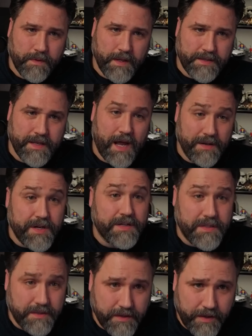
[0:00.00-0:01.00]
It's not
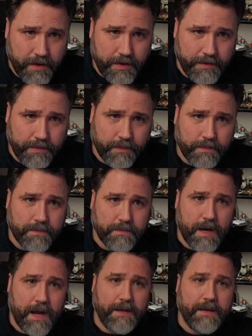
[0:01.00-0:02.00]
just a security tool,
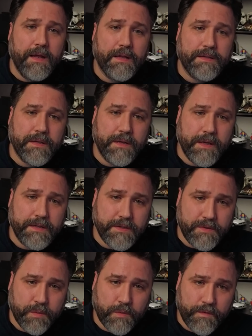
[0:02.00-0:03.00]
right? It's
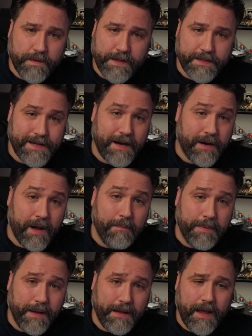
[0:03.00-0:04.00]
a tool for the entire
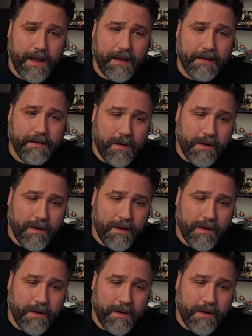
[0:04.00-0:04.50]
company. And,